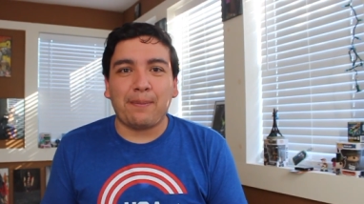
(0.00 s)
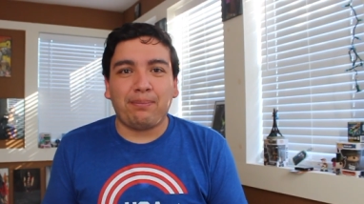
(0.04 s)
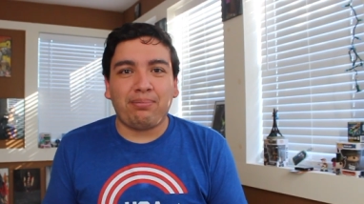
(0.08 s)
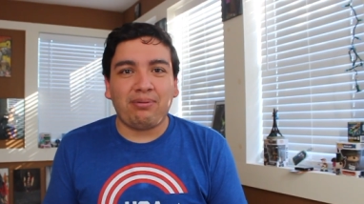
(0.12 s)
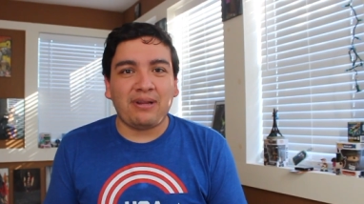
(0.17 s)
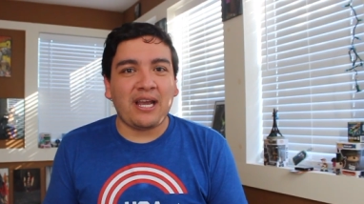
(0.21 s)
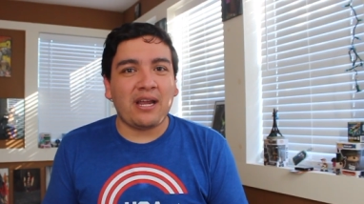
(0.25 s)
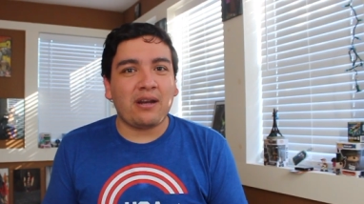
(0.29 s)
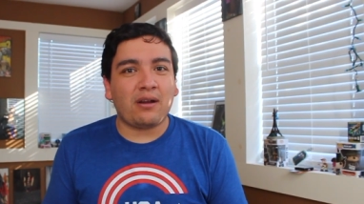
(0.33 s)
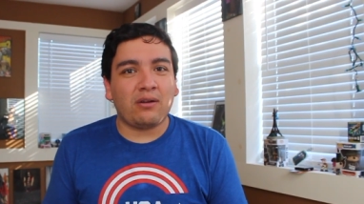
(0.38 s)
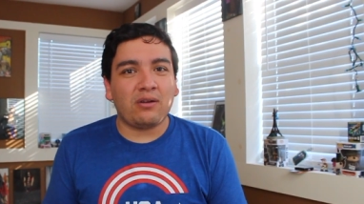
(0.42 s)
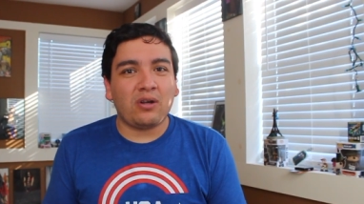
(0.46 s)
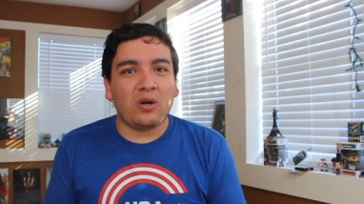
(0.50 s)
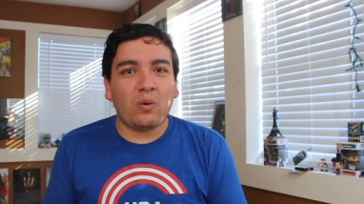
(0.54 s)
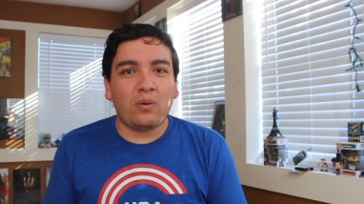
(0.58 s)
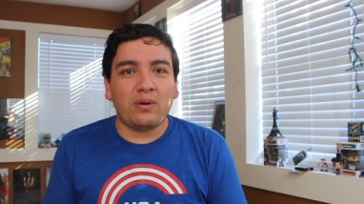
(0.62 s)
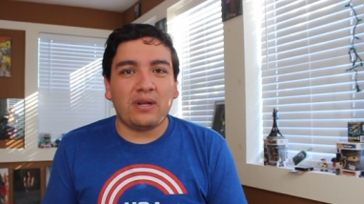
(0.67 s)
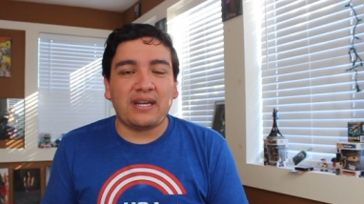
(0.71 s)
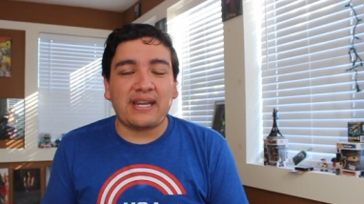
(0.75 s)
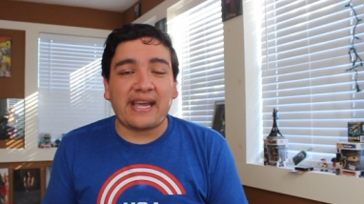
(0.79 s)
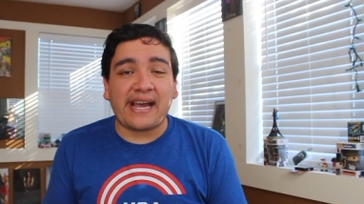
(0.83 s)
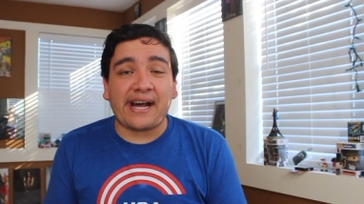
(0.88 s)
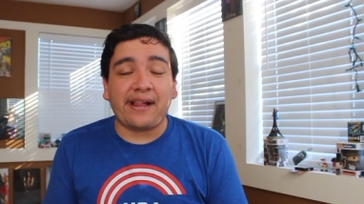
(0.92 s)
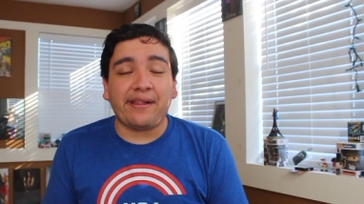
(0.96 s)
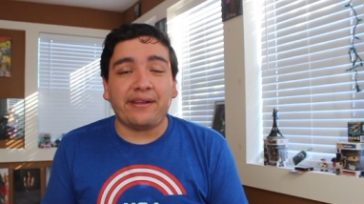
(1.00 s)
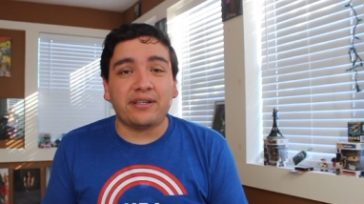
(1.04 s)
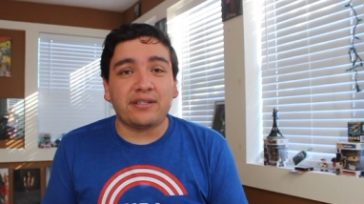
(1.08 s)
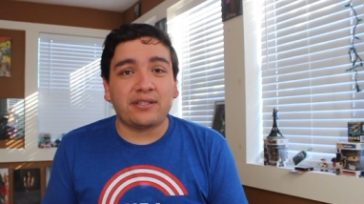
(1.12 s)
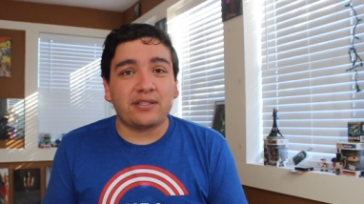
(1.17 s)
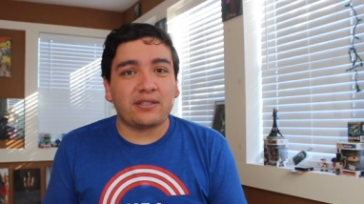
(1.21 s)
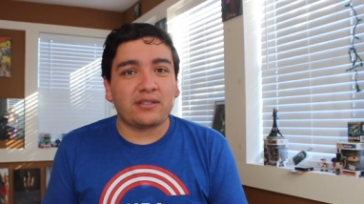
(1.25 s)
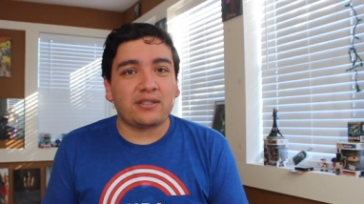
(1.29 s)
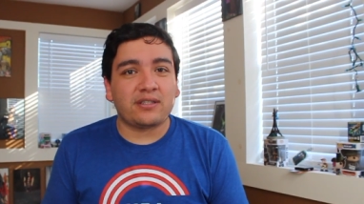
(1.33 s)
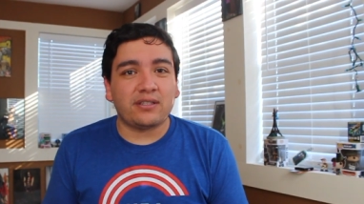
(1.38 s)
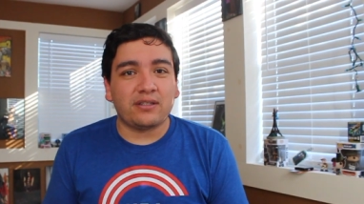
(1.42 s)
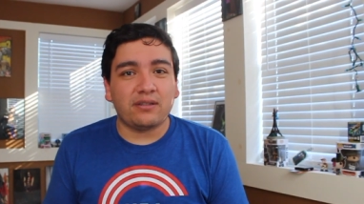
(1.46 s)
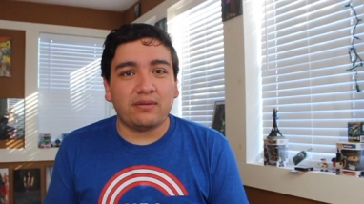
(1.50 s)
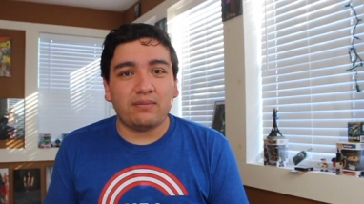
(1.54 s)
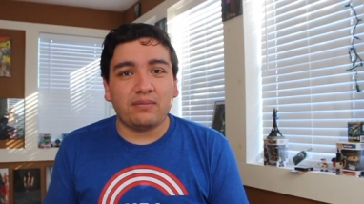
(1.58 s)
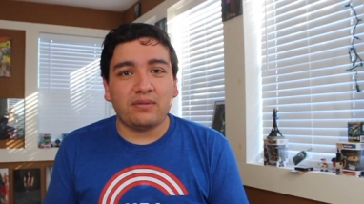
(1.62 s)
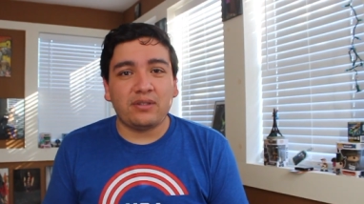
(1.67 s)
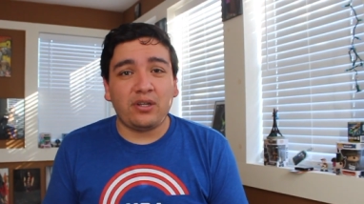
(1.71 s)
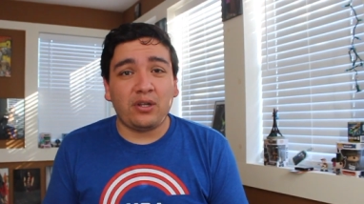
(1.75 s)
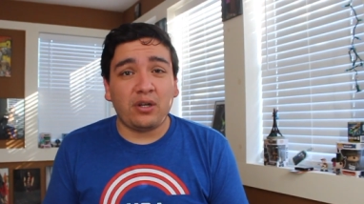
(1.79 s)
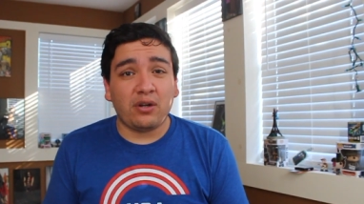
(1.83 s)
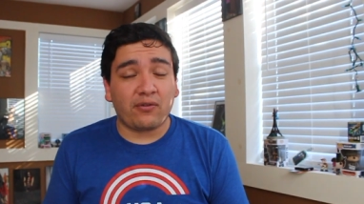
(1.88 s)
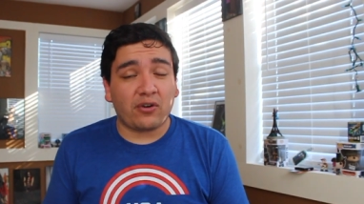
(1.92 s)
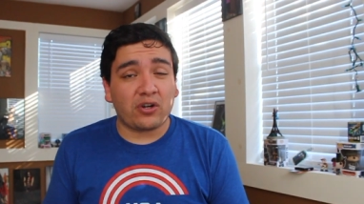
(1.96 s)
planned on going to Dallas, to the
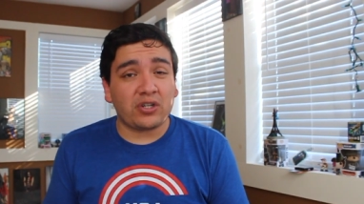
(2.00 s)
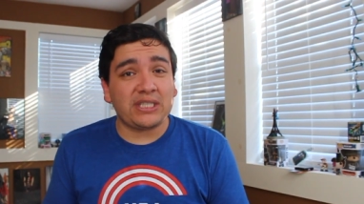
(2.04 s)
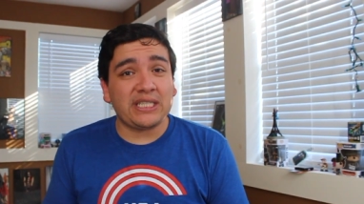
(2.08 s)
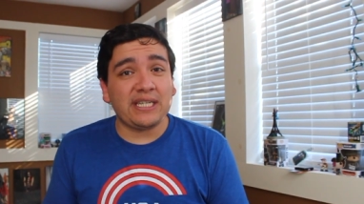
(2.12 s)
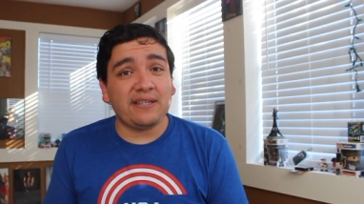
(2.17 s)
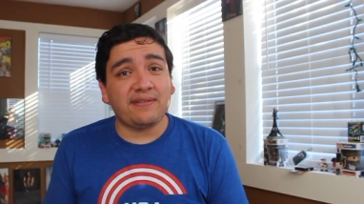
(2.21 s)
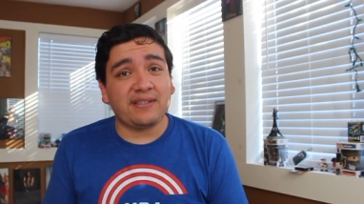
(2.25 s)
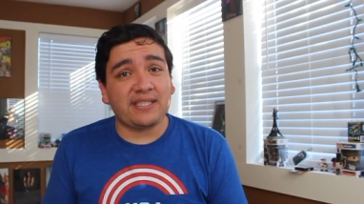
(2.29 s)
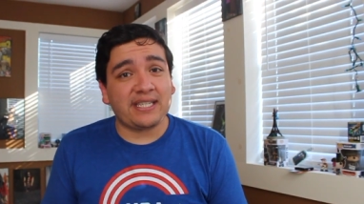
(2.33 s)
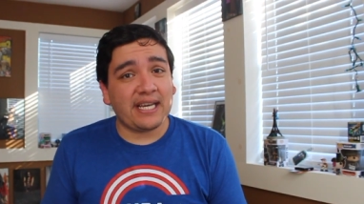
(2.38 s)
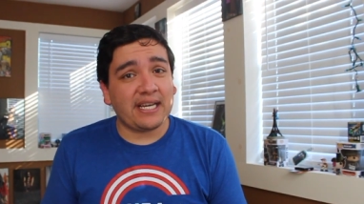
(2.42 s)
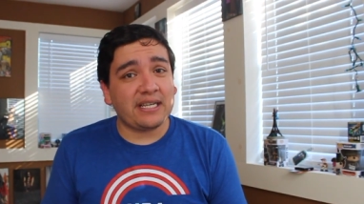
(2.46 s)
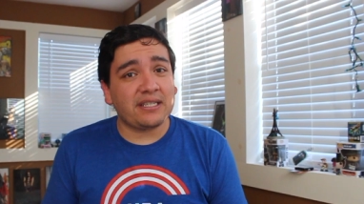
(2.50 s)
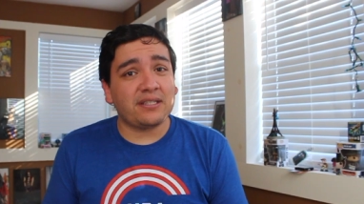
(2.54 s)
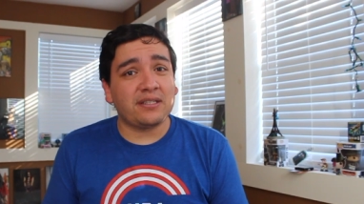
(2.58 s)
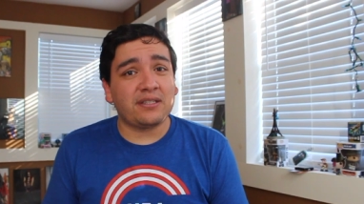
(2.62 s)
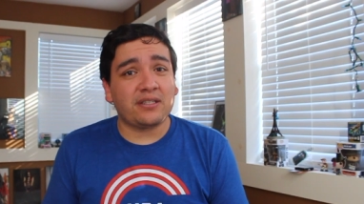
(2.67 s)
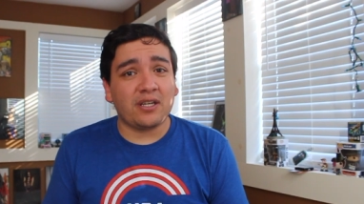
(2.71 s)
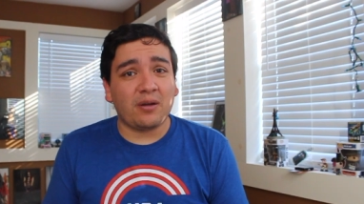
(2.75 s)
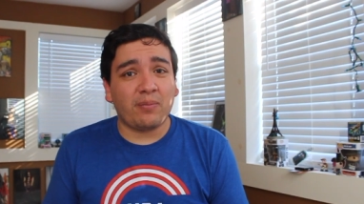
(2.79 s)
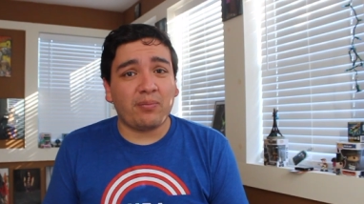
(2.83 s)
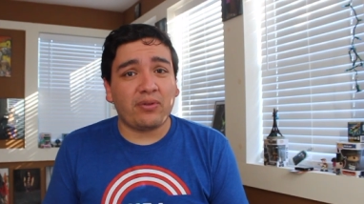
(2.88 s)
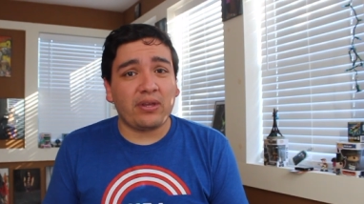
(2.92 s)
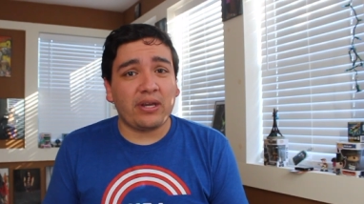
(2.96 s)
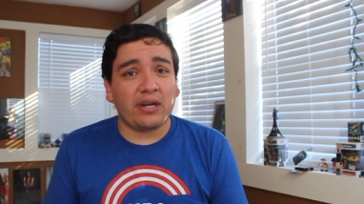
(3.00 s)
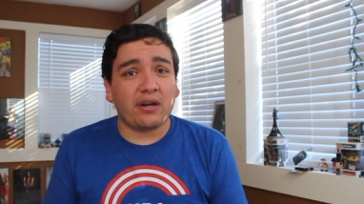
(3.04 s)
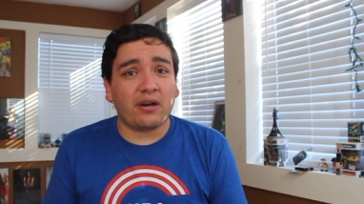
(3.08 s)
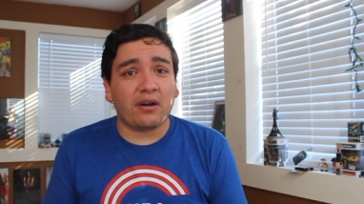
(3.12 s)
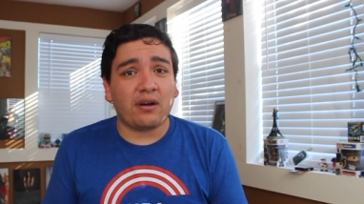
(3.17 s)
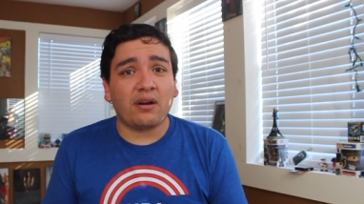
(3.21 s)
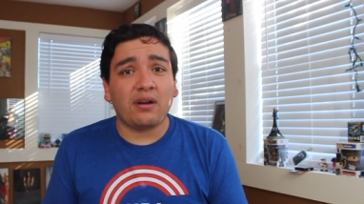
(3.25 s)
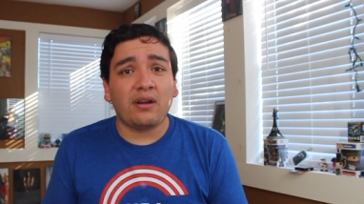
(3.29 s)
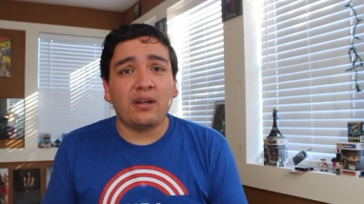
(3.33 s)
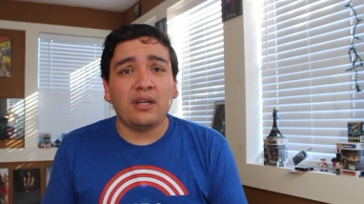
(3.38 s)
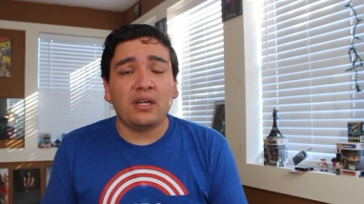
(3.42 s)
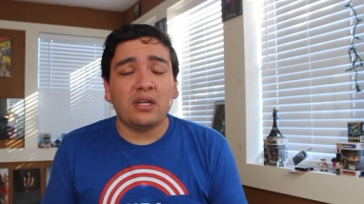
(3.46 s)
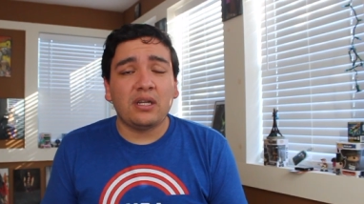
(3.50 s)
University of Texas up there,